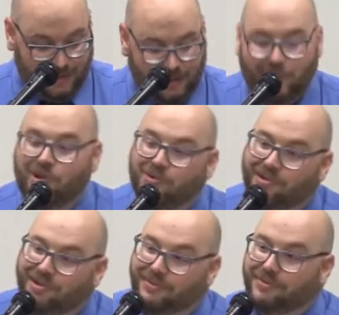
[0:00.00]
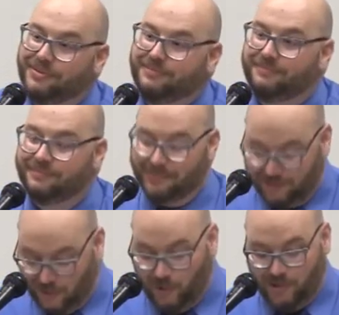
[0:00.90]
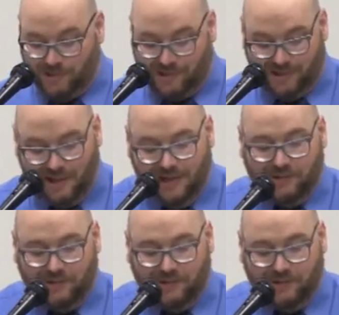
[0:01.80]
Accusative, of course,